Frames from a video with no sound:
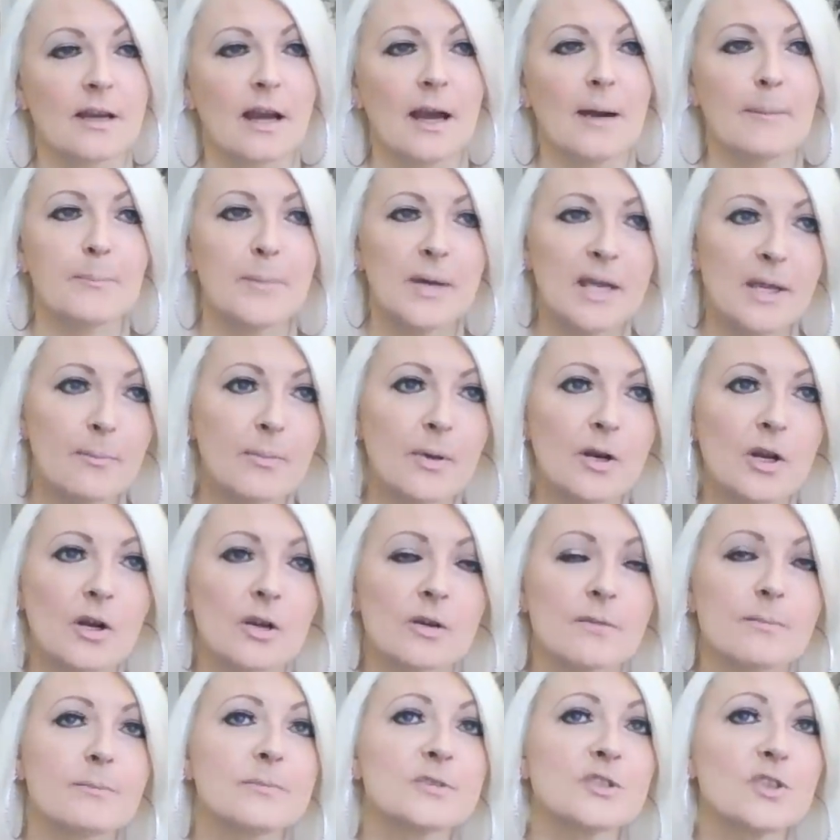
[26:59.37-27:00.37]
and people
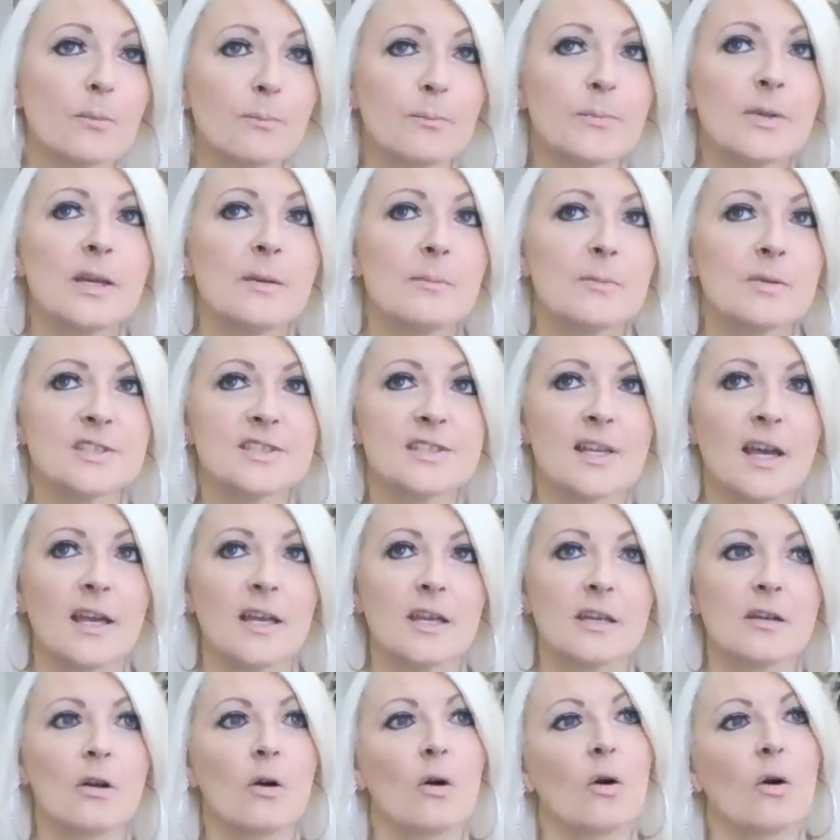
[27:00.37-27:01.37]
are some people say
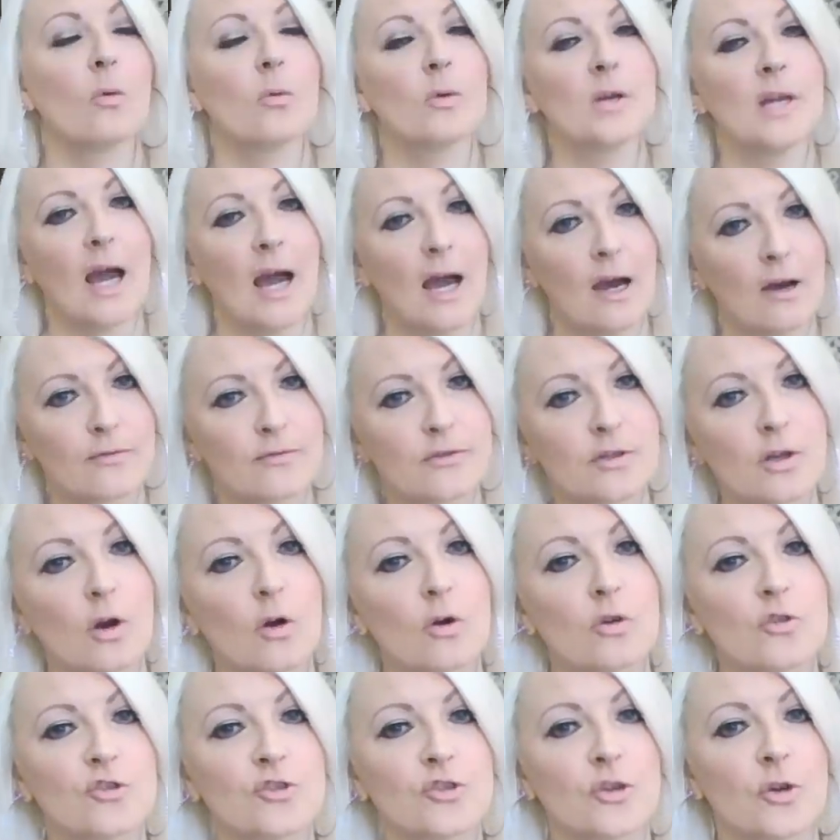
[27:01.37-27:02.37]
you know well you have to
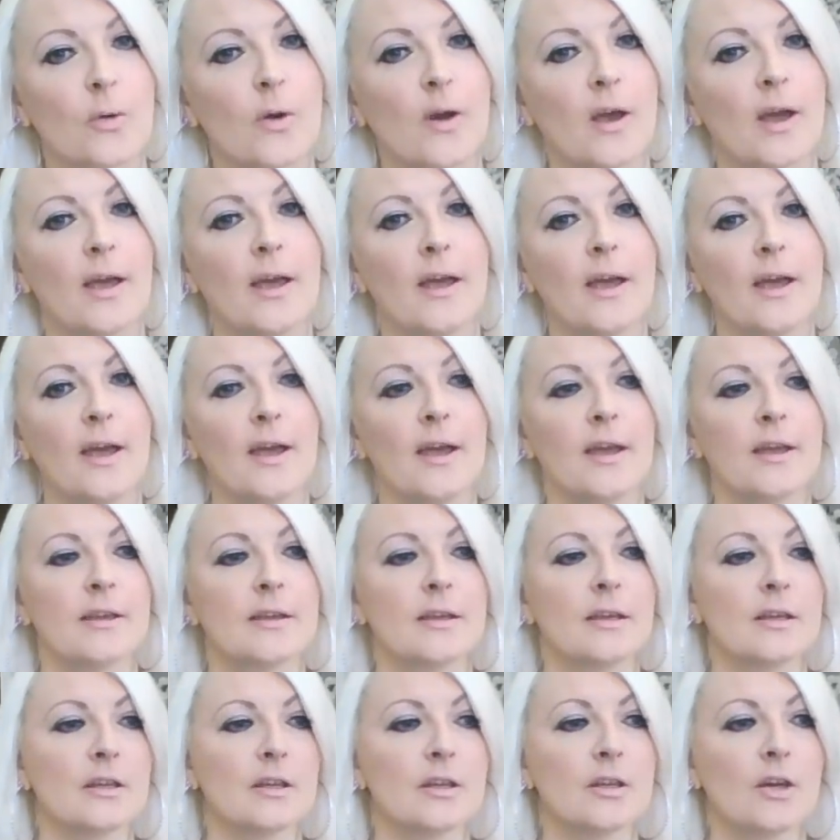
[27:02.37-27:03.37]
go through it
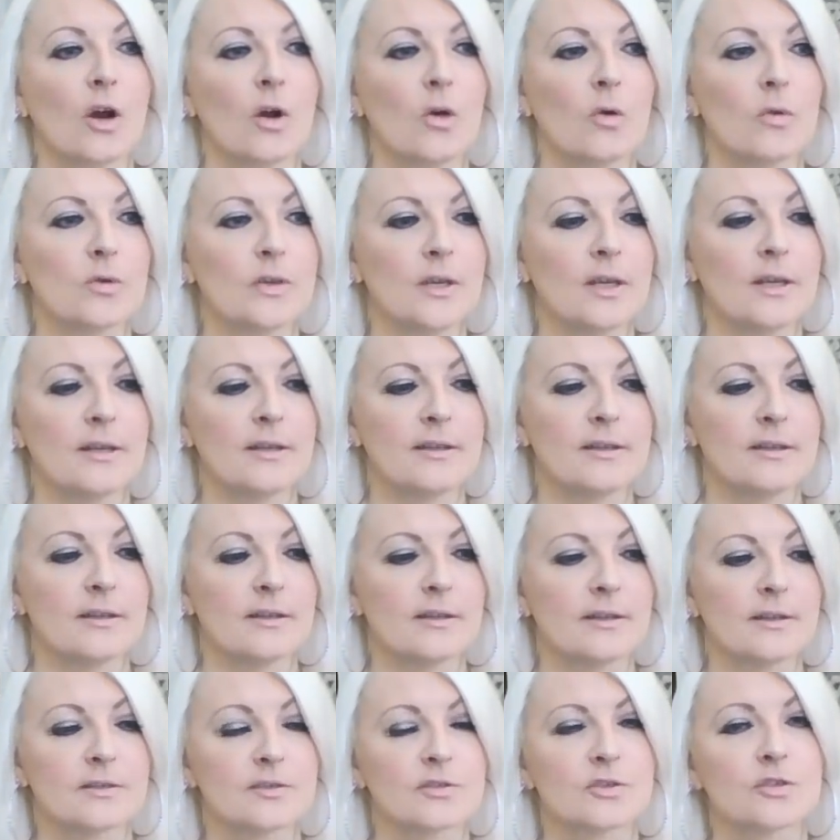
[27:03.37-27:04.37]
you, you know you, you,
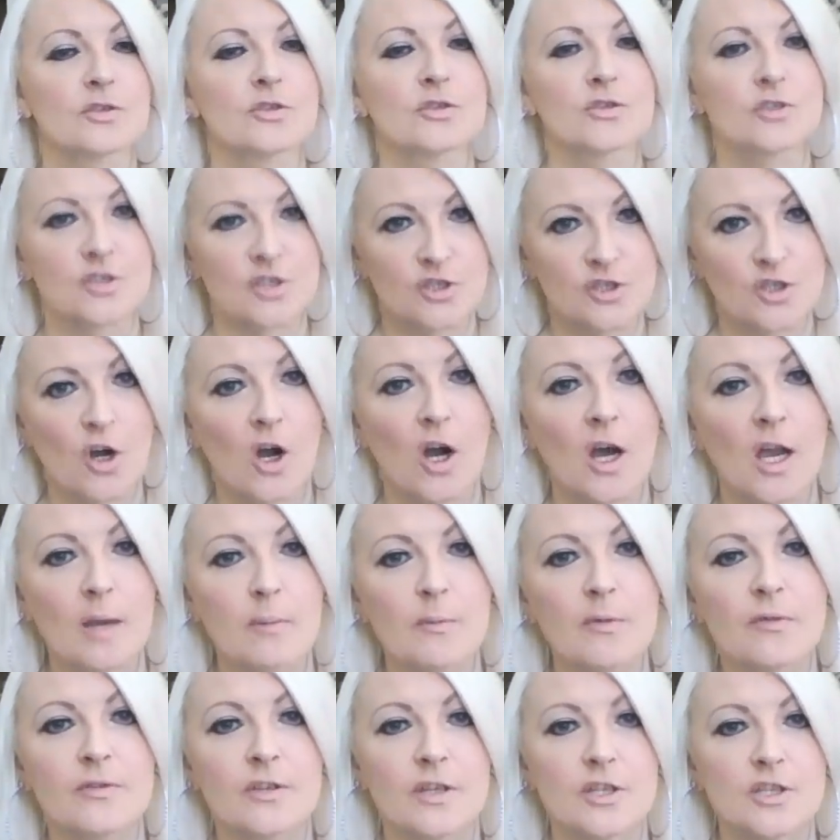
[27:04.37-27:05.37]
it, there's a
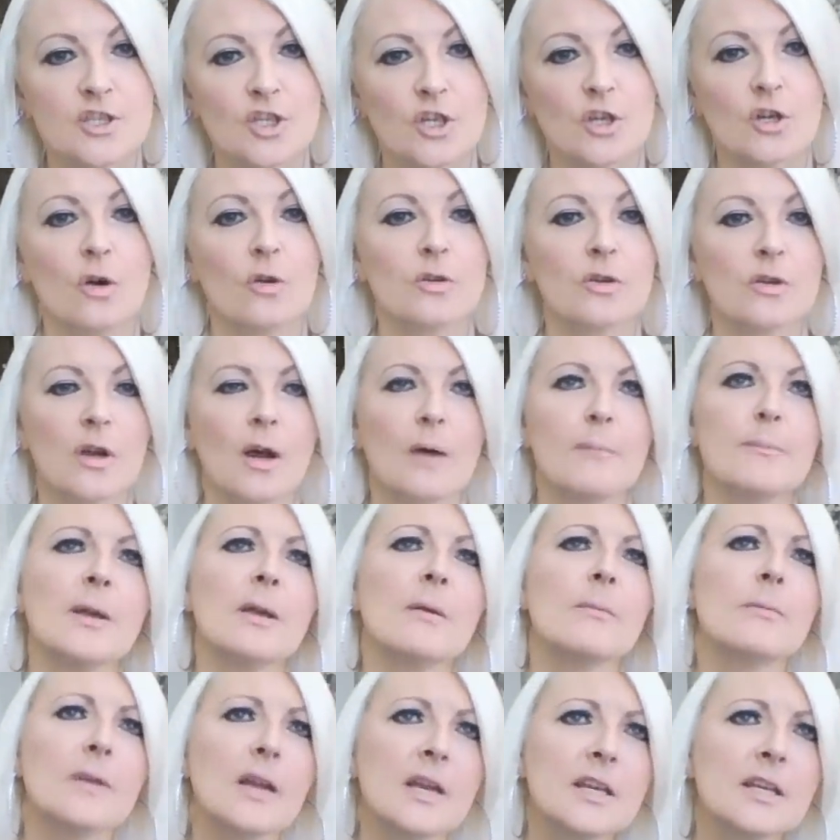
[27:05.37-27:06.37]
time of this you're gonna go and
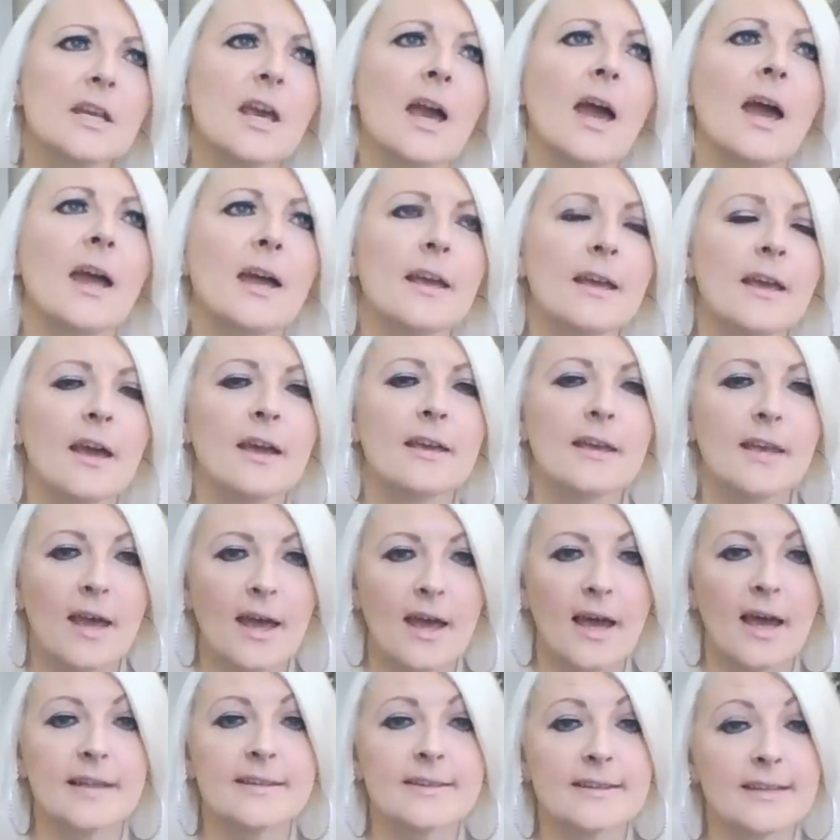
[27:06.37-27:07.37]
people like yeah yeah
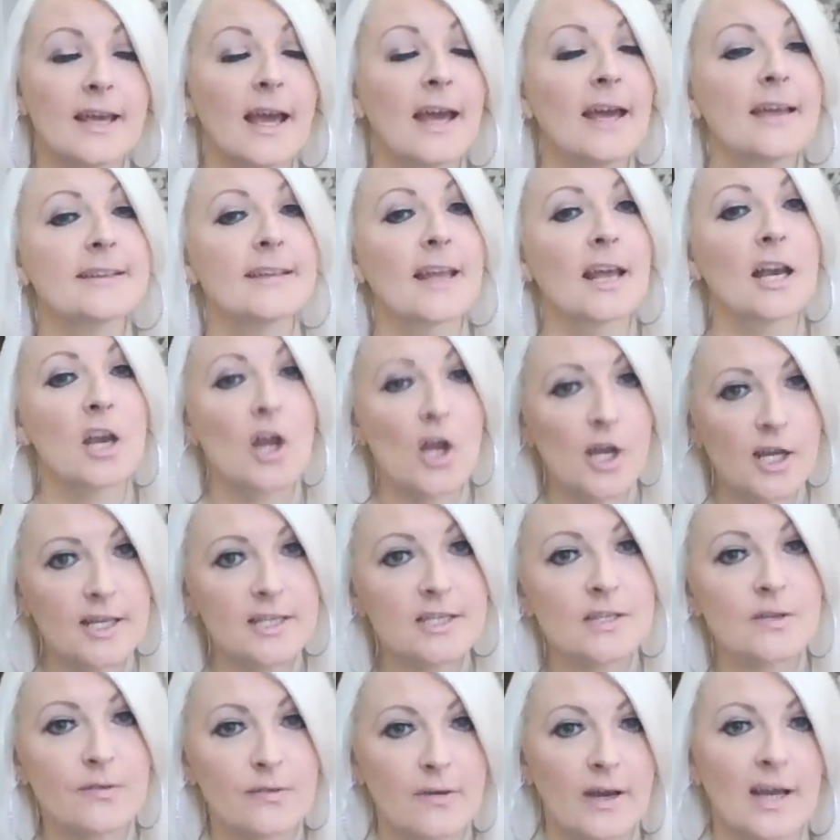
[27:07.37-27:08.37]
yeah and they
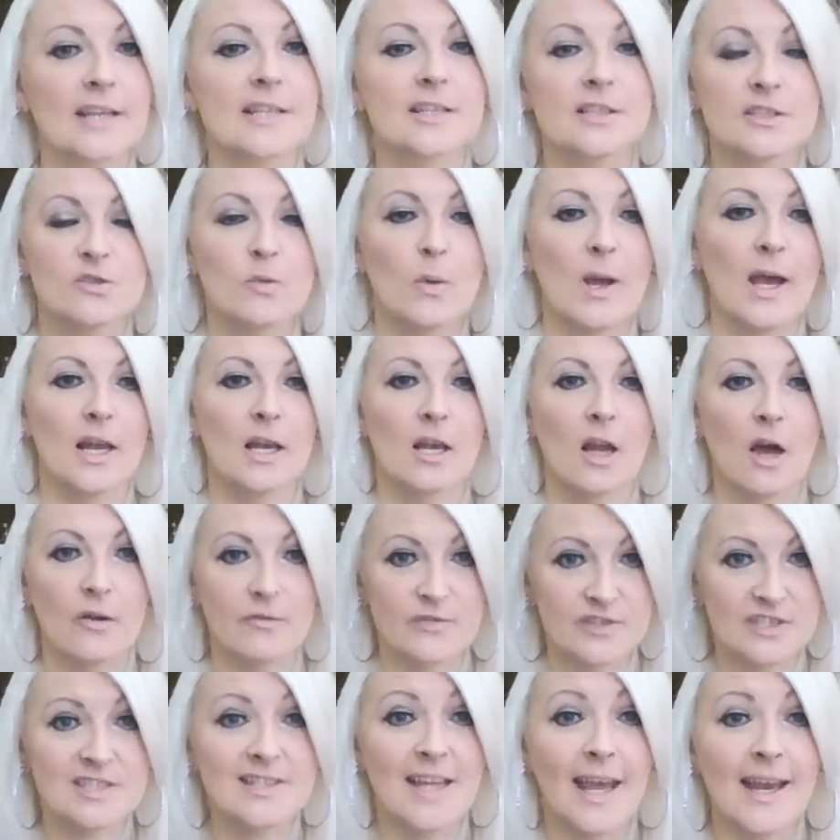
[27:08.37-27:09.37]
like the fact as well
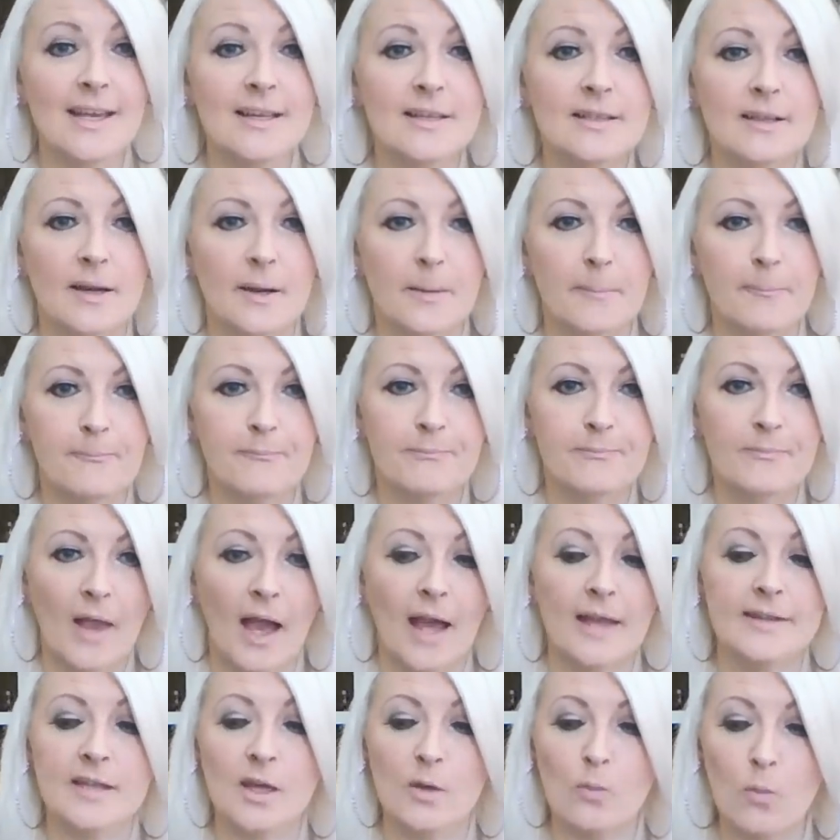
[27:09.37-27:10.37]
of staying there
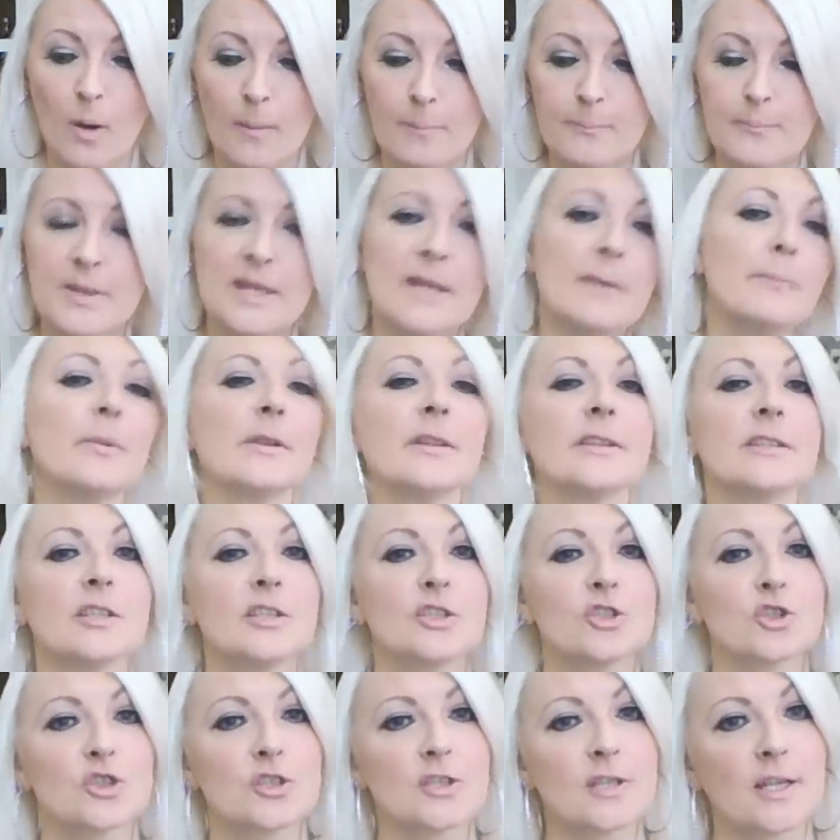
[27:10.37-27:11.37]
and they want people to
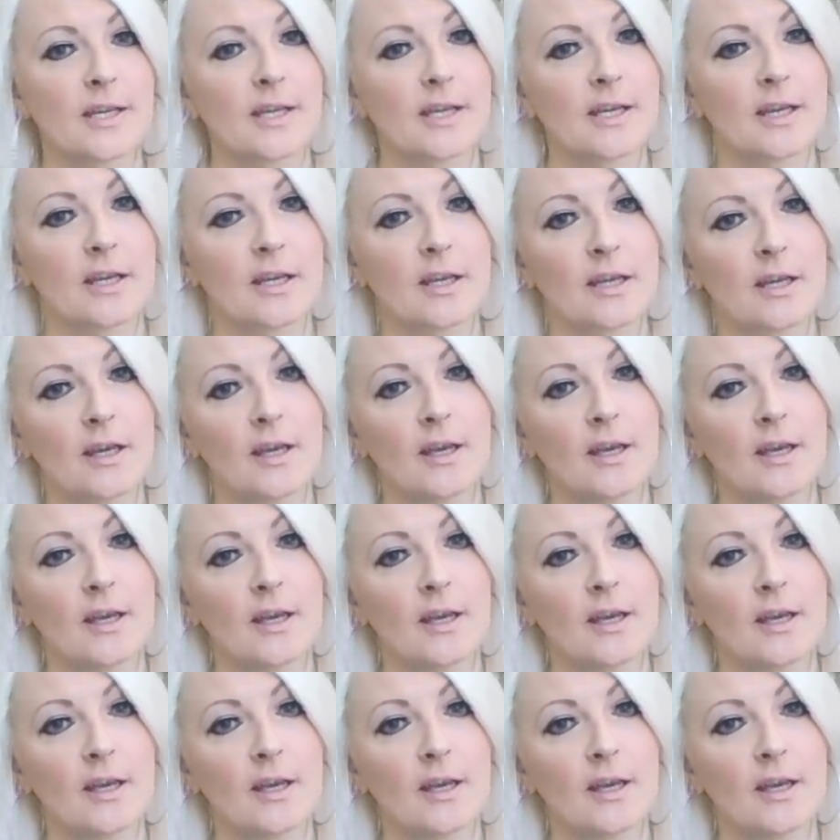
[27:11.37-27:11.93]
just like